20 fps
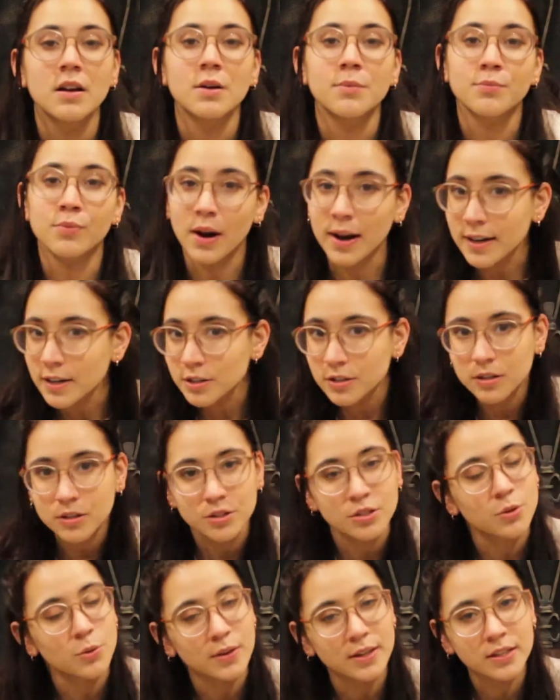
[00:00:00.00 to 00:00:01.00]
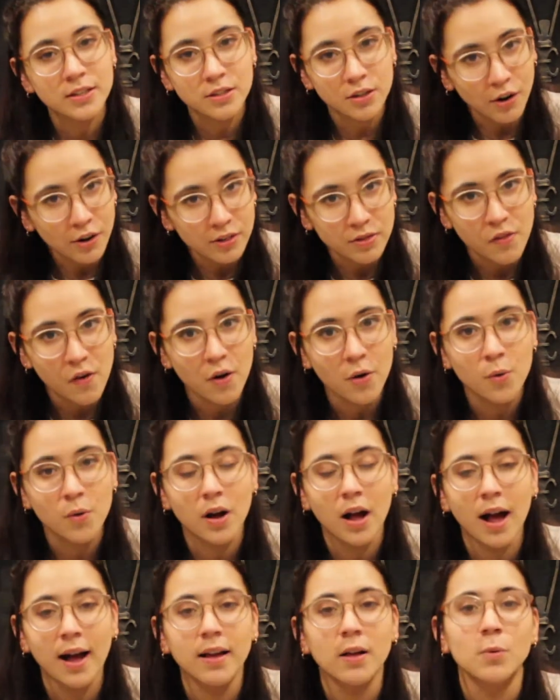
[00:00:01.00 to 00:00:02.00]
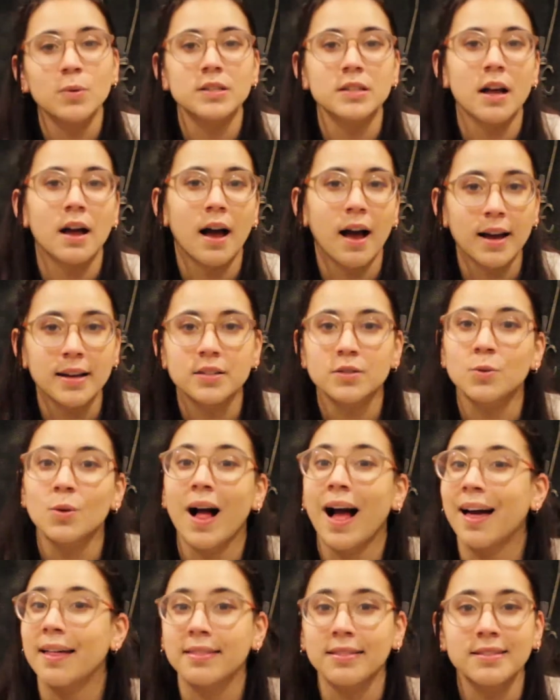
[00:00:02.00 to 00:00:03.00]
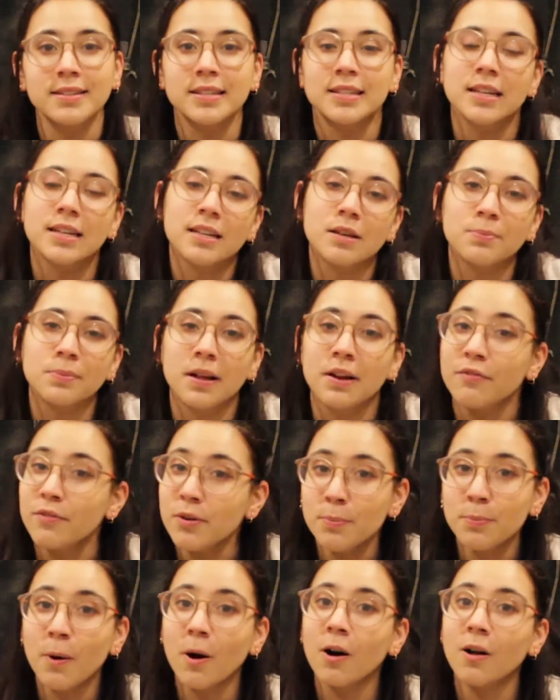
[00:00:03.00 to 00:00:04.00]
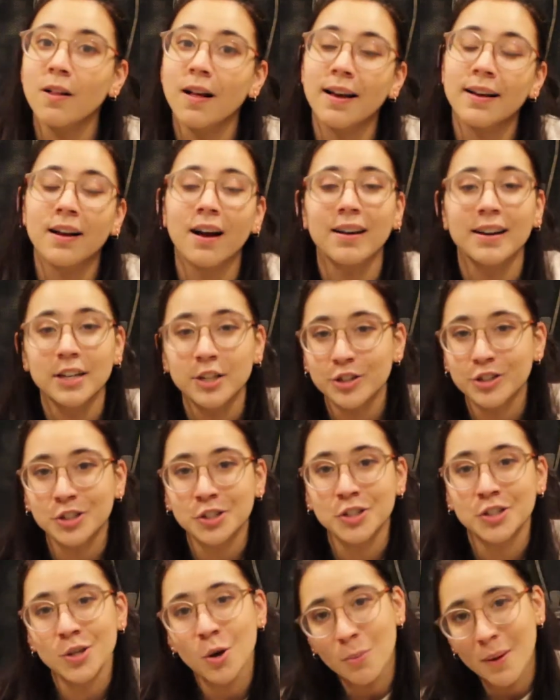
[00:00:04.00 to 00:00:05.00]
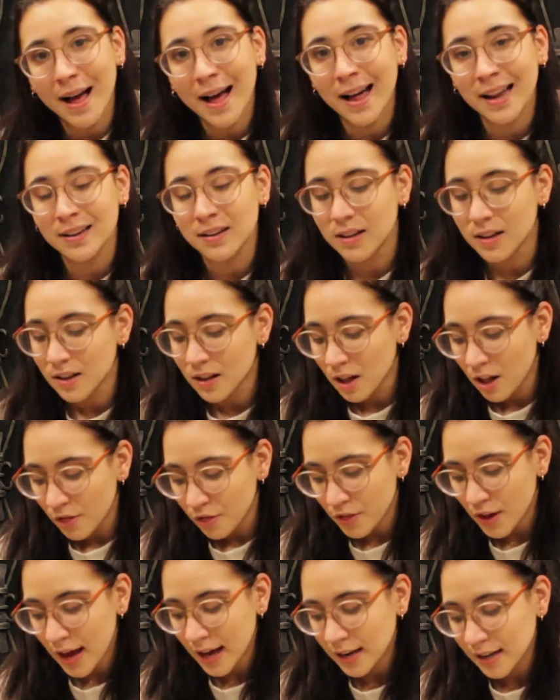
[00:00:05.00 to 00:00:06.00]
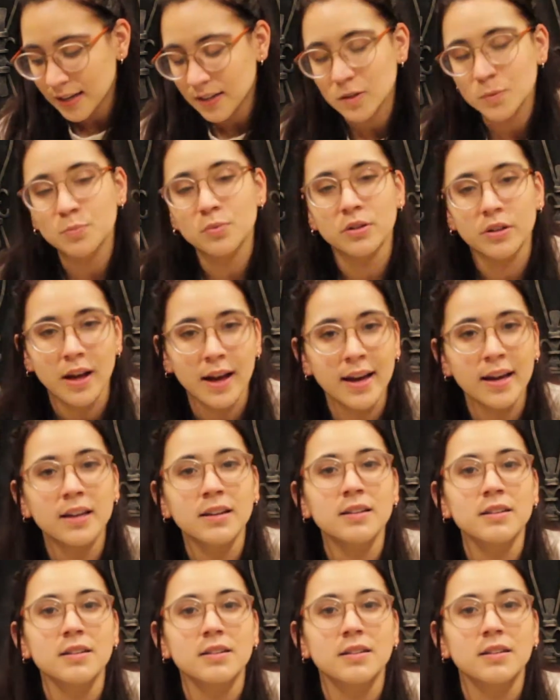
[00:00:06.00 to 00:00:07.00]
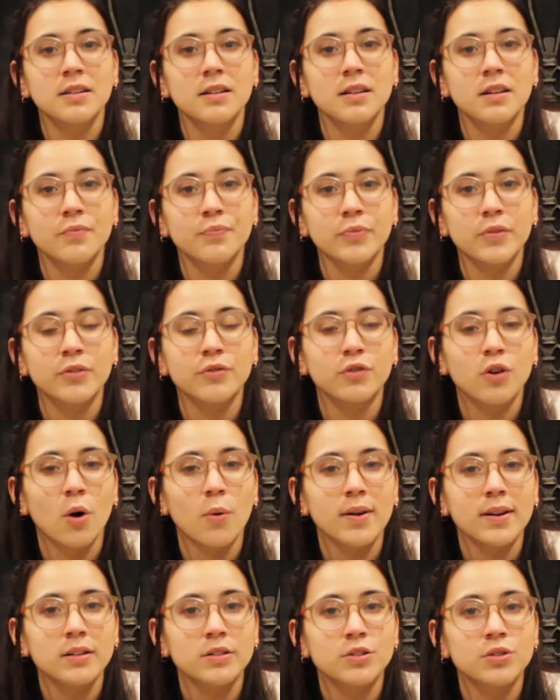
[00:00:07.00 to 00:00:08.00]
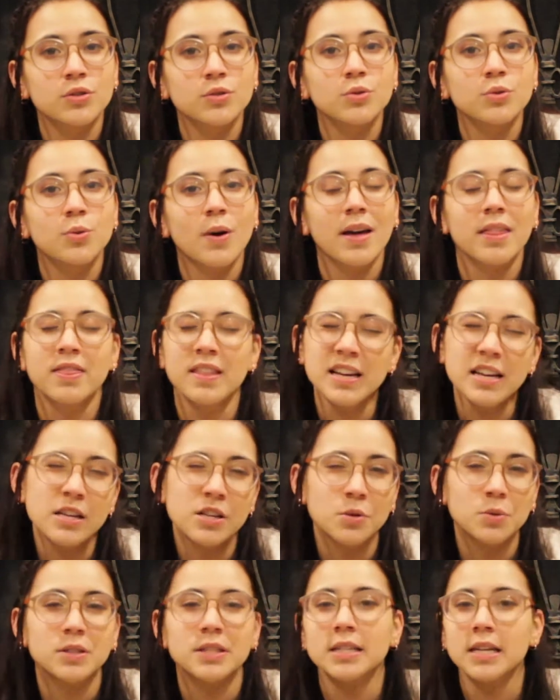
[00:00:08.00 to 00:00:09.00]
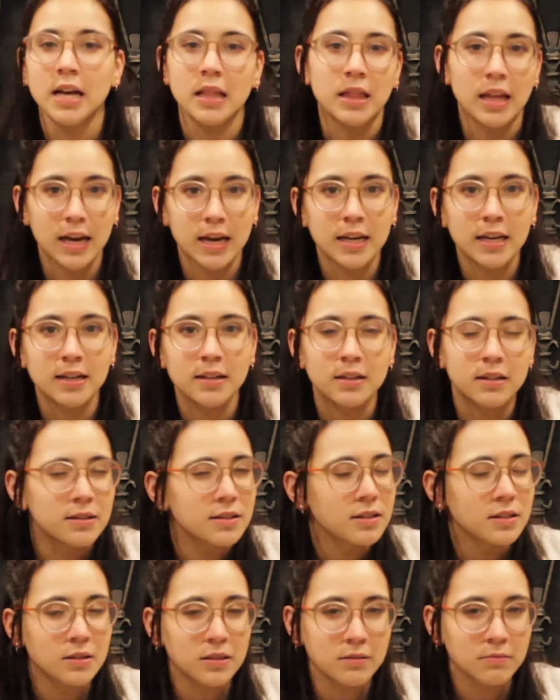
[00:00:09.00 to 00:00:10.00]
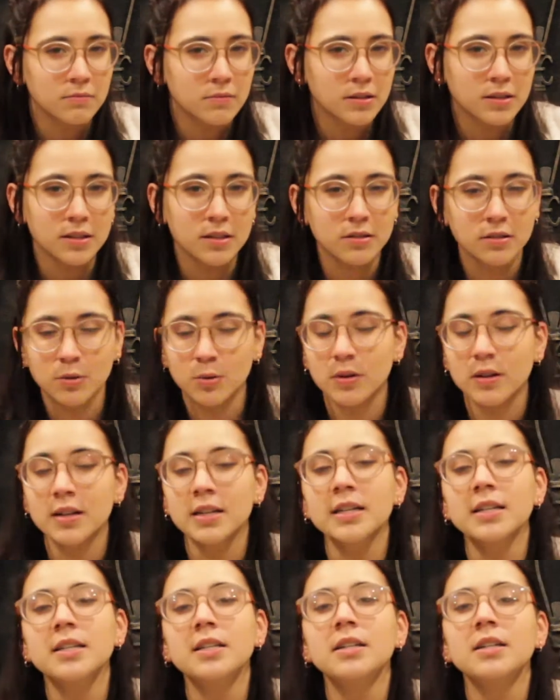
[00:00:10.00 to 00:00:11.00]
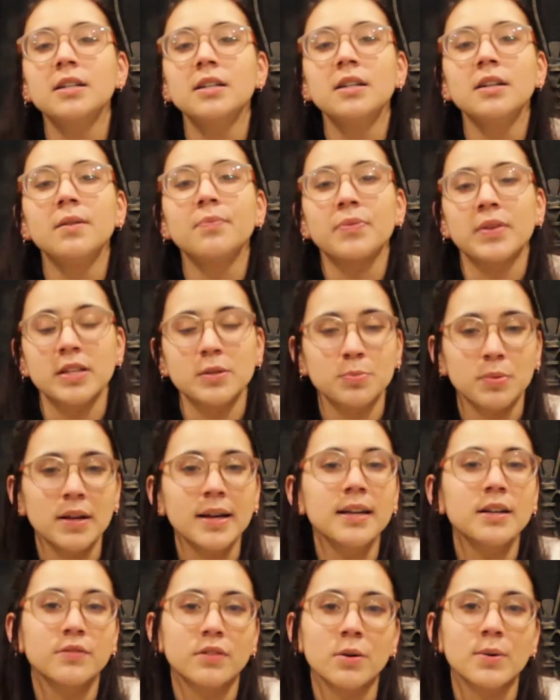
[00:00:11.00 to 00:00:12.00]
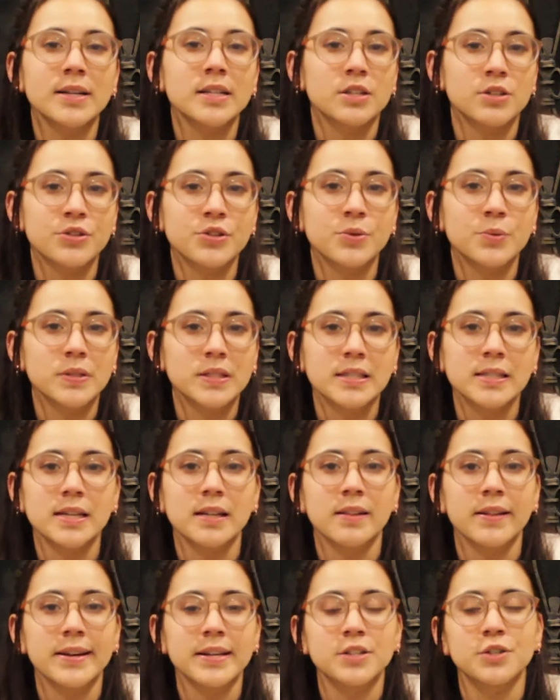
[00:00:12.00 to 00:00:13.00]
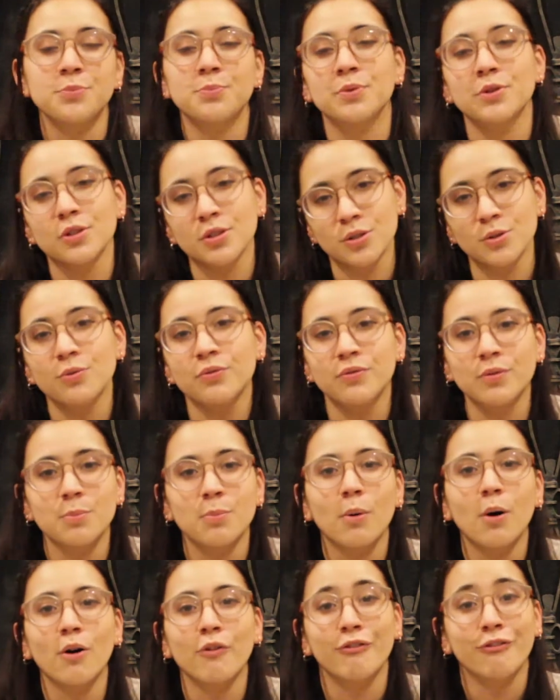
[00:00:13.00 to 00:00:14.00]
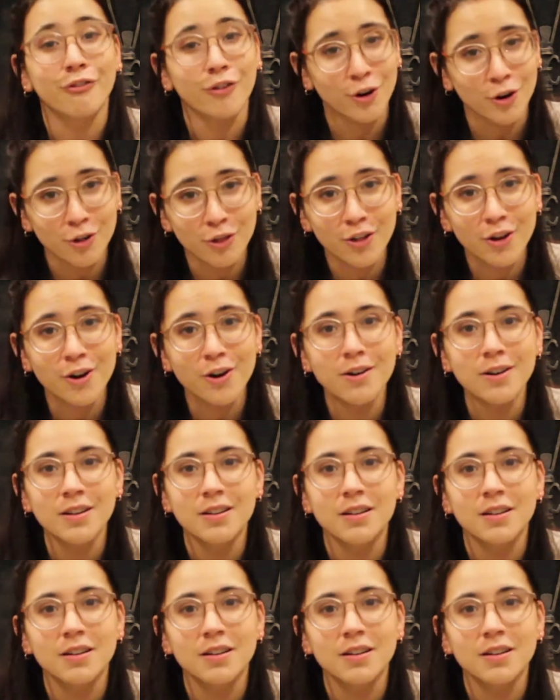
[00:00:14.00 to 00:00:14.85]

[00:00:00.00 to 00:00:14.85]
Prior to the story's start, though, Kyle was a high school athlete, and he played football and got injured so bad that his plan of going to, I think, UCLA in this story, his plan of going to UCLA to pursue football further